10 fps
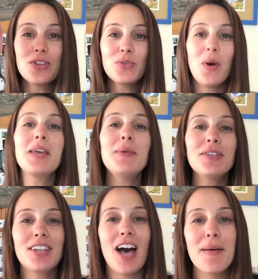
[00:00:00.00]
the 20
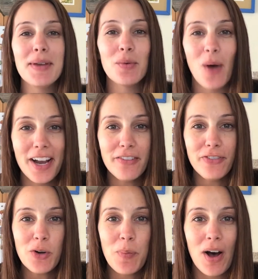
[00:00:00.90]
most common wine
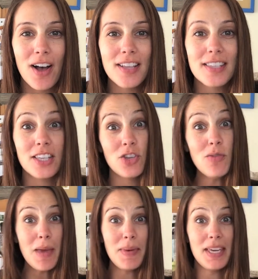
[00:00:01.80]
faux pas that
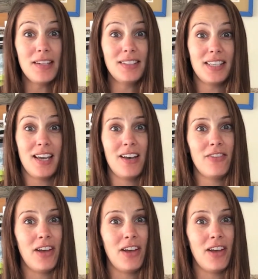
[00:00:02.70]
you may be guilty of.